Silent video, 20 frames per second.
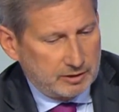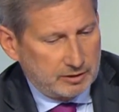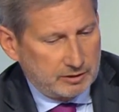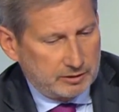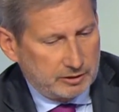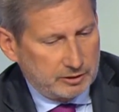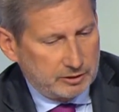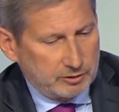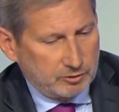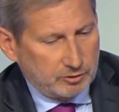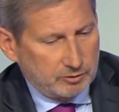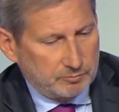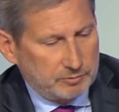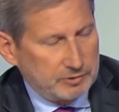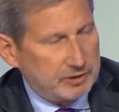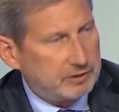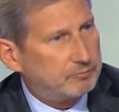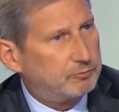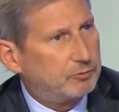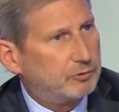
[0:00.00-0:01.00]
the
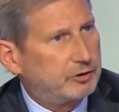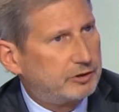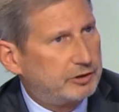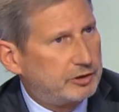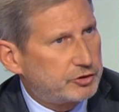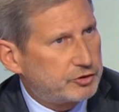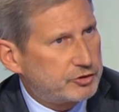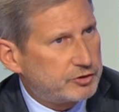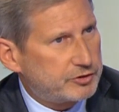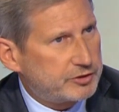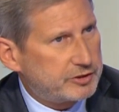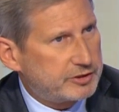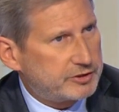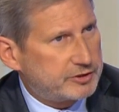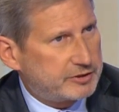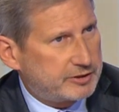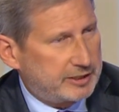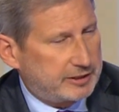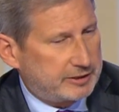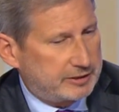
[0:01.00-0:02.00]
European politicians, is
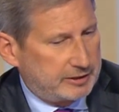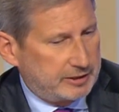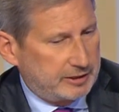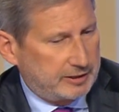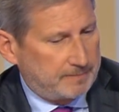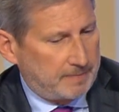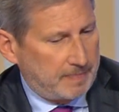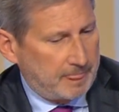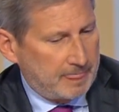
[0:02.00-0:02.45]
that uh,